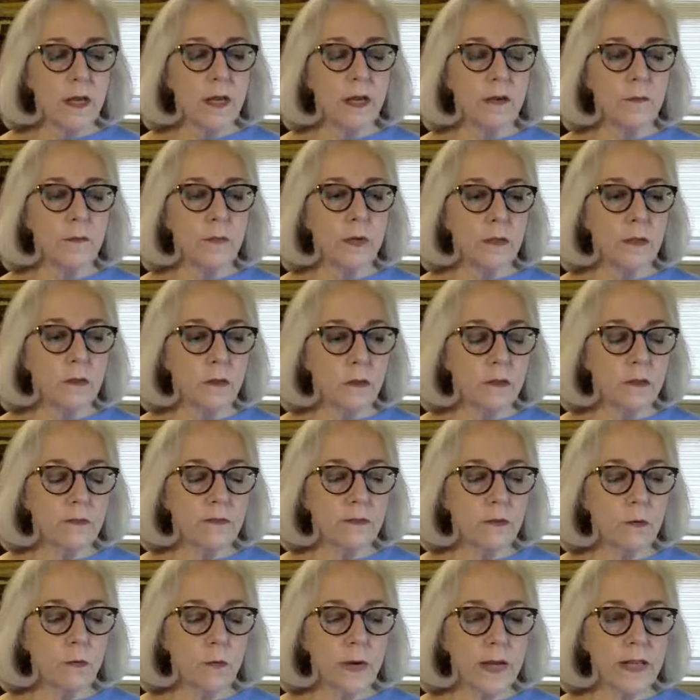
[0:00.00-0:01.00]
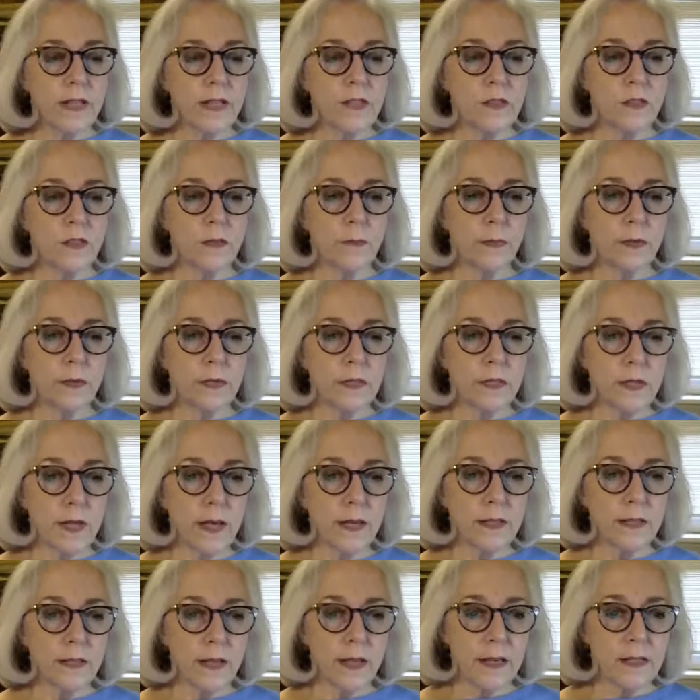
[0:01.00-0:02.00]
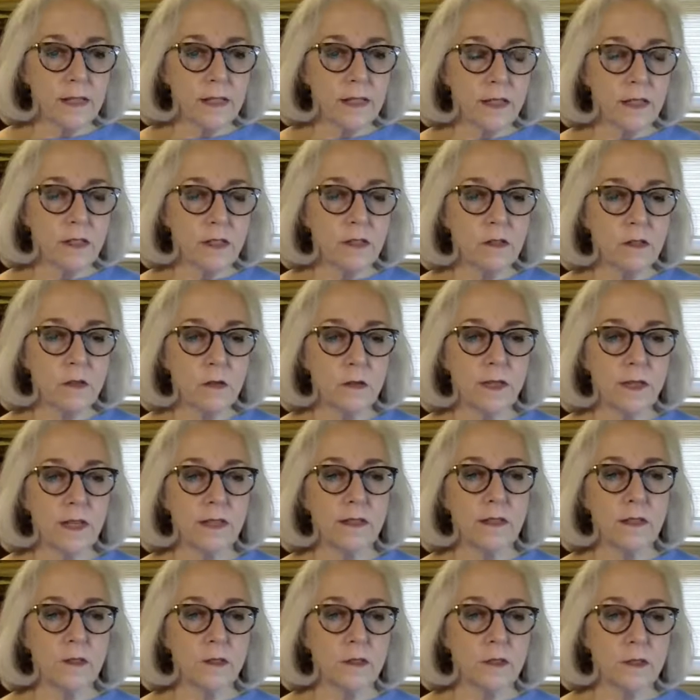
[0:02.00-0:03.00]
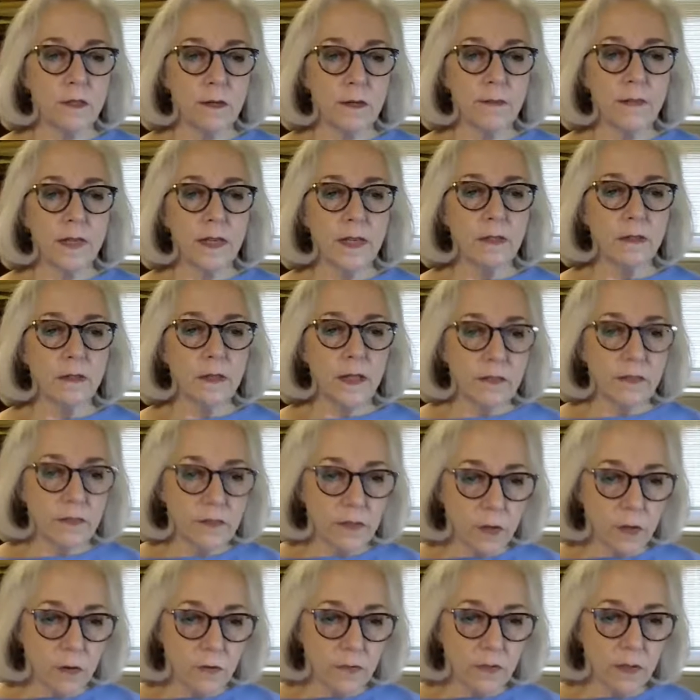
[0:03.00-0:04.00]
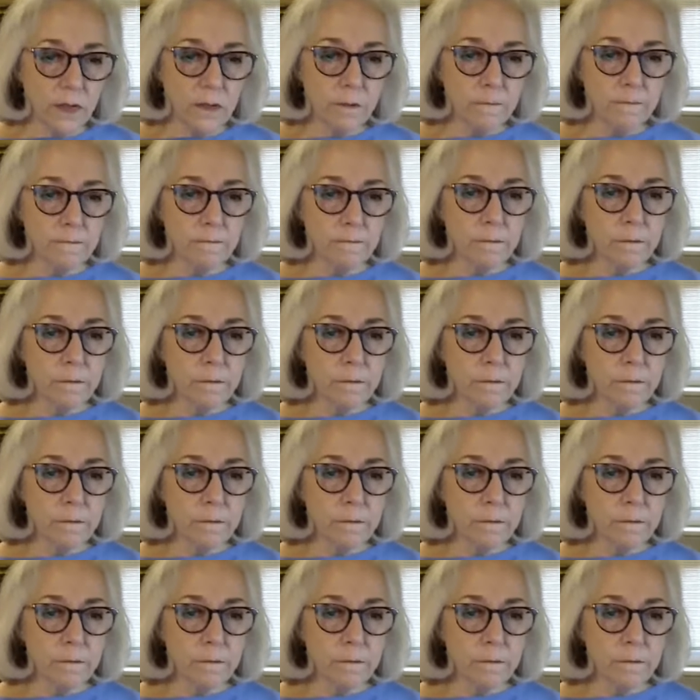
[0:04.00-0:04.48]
and we look for ways to protect assets so that there's something left over